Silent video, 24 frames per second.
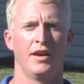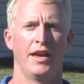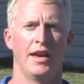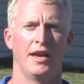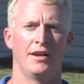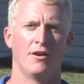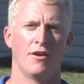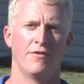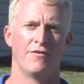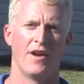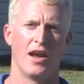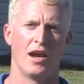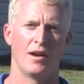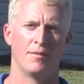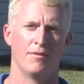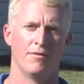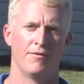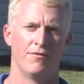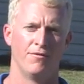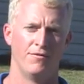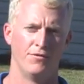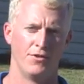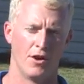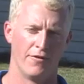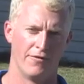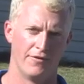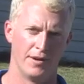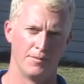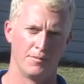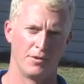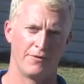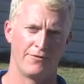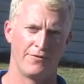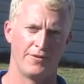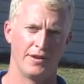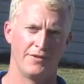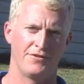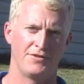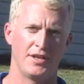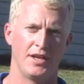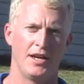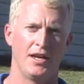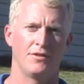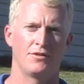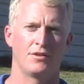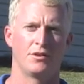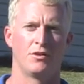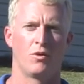and November
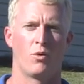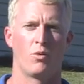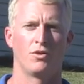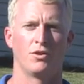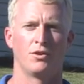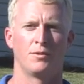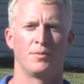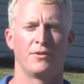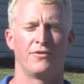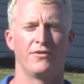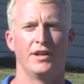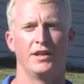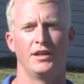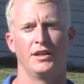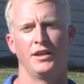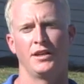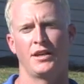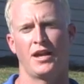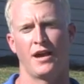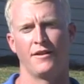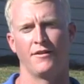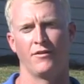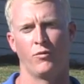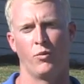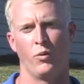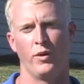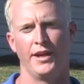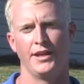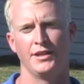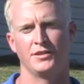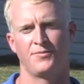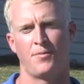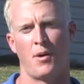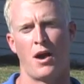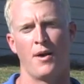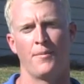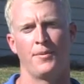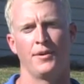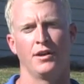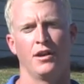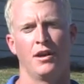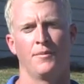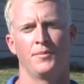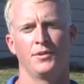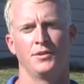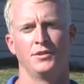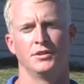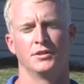15th in order to prevent any kind of weeds popping
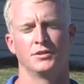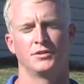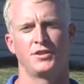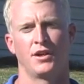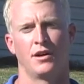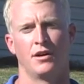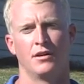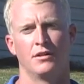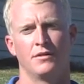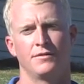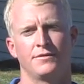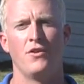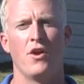up in your turf.